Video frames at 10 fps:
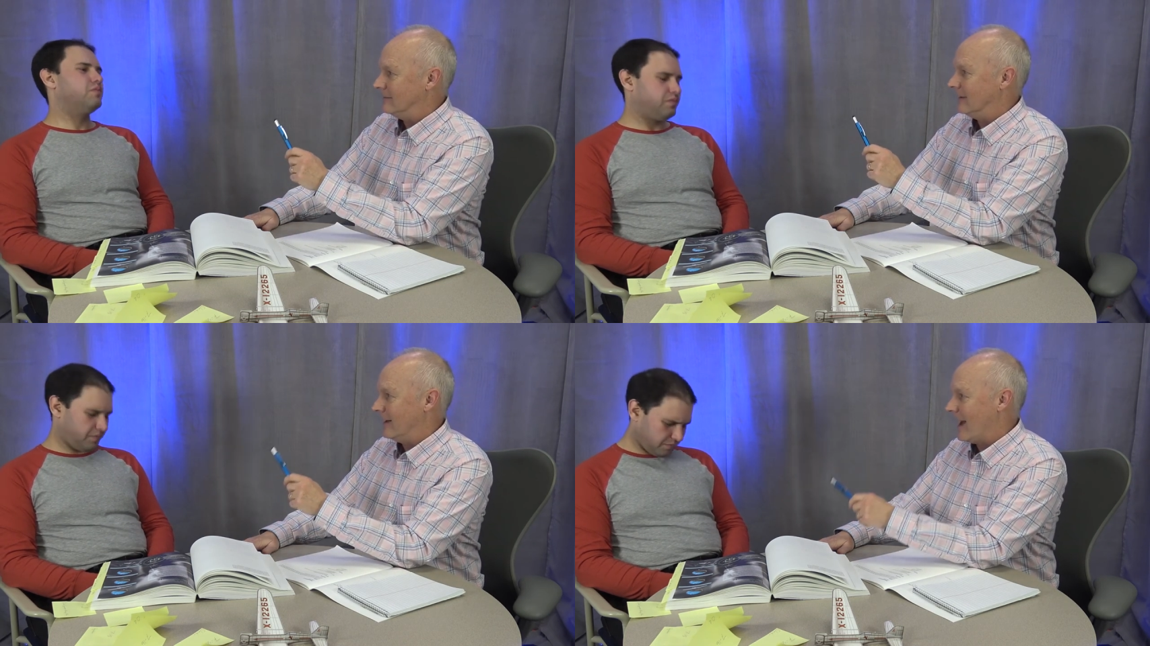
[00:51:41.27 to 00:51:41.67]

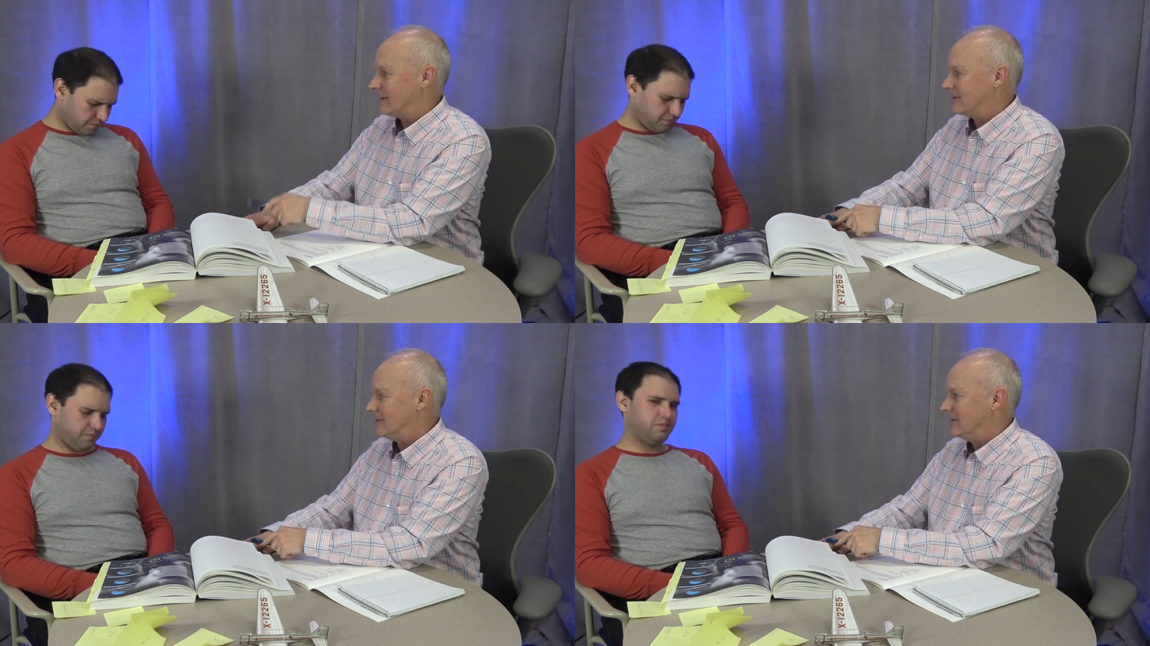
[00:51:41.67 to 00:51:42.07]
Speaker 1: an
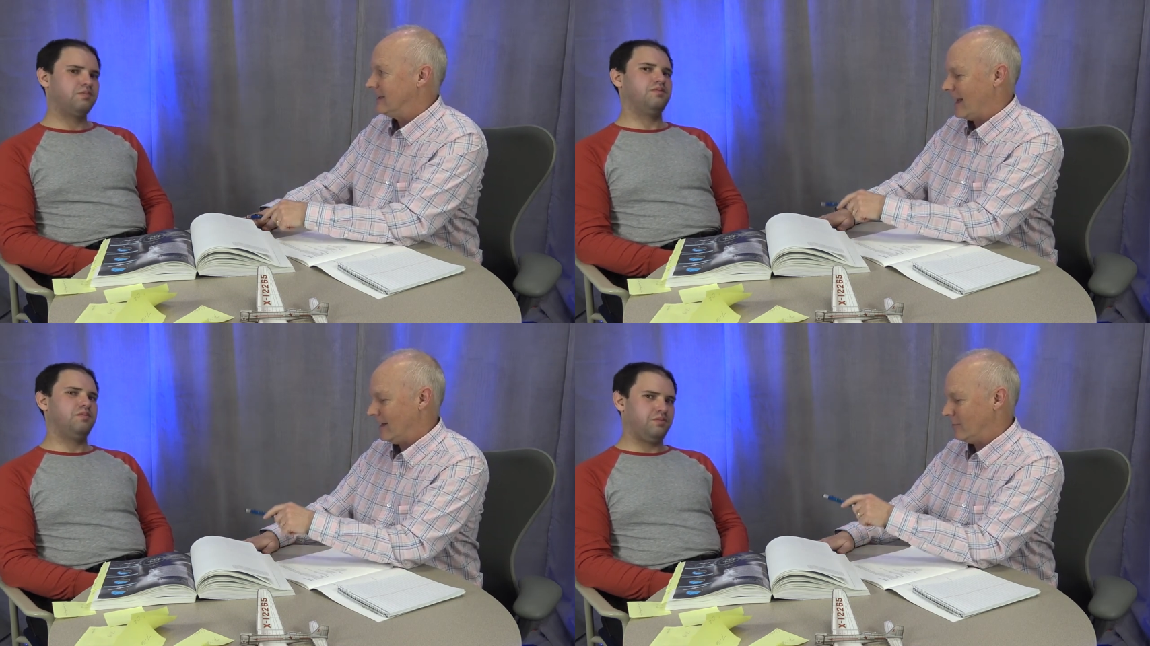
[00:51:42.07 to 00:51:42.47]
oxygen
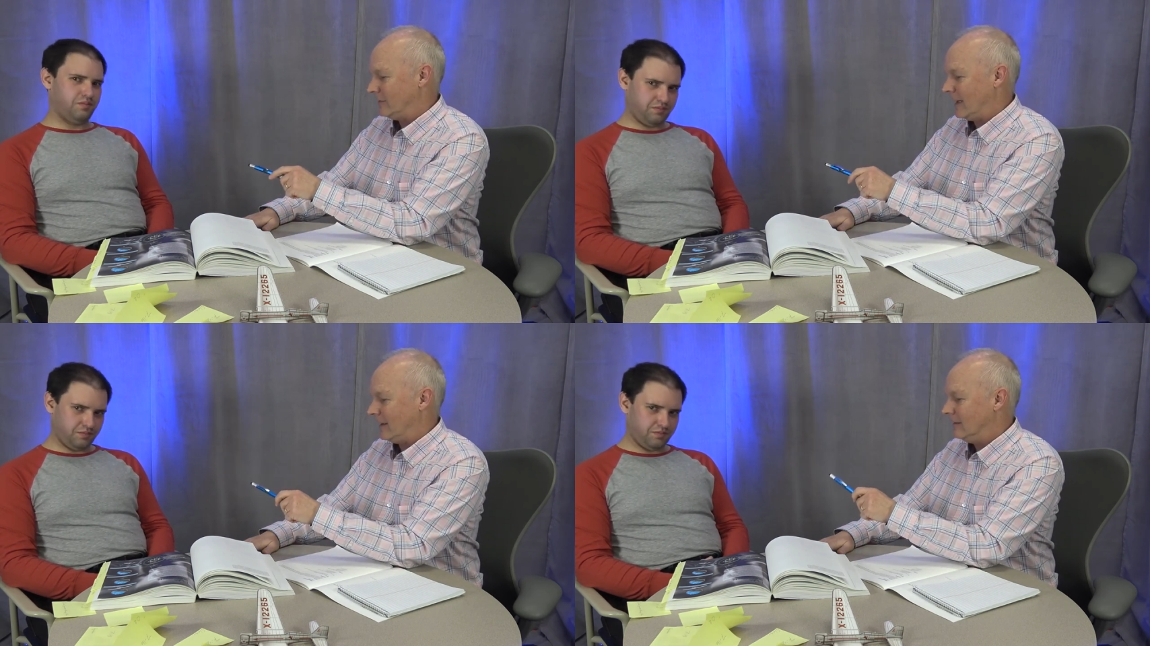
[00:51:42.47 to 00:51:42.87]
tank, but
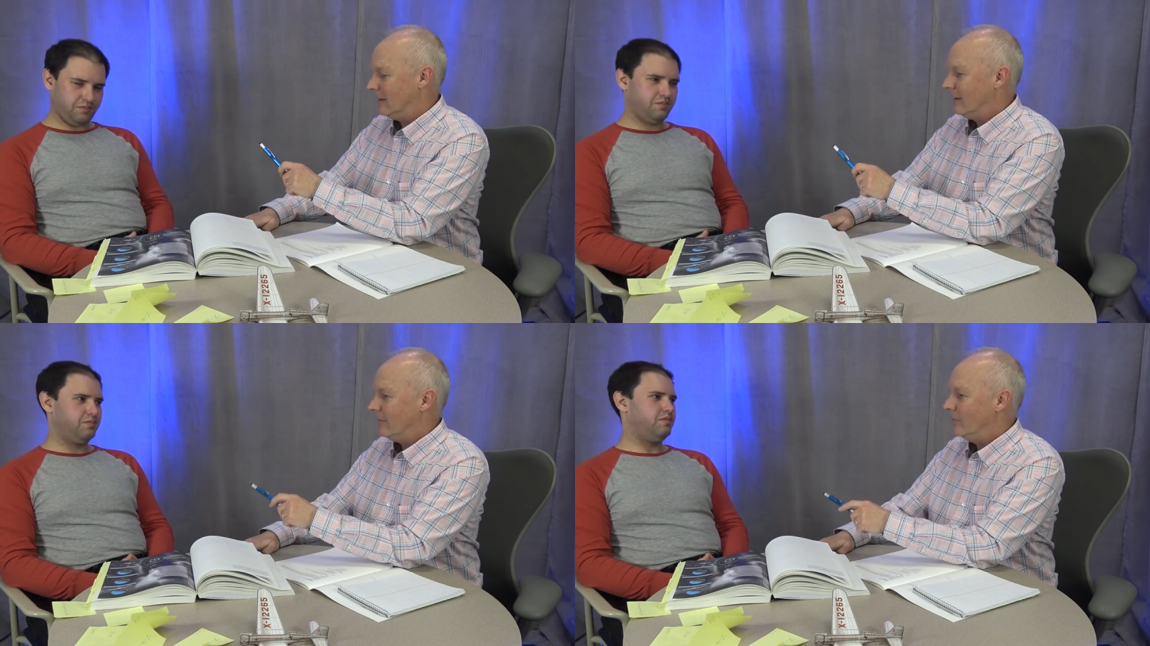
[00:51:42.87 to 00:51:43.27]
they
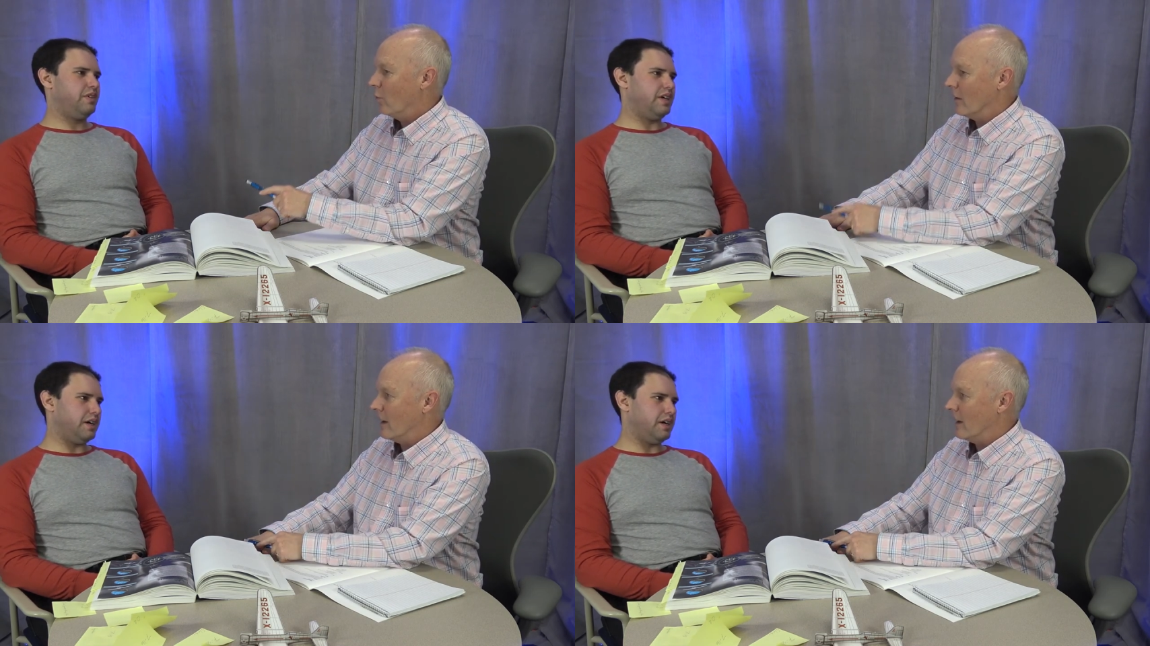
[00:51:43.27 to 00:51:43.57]
weren't yep.